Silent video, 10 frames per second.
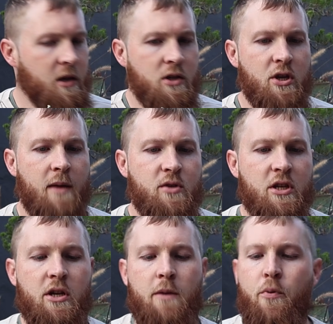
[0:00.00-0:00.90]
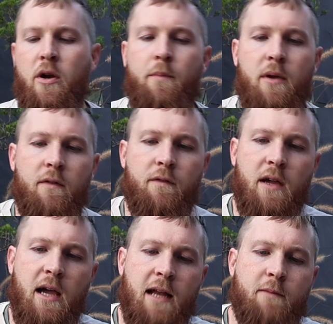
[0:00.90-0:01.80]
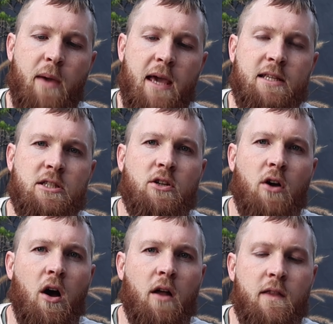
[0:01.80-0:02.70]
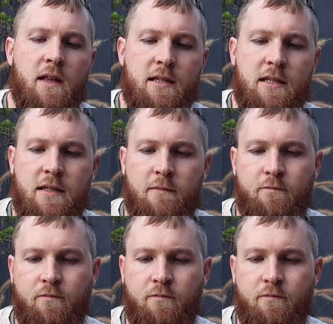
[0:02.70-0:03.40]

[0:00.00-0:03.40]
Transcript: So I'm just going to put a bit of cut paste on this.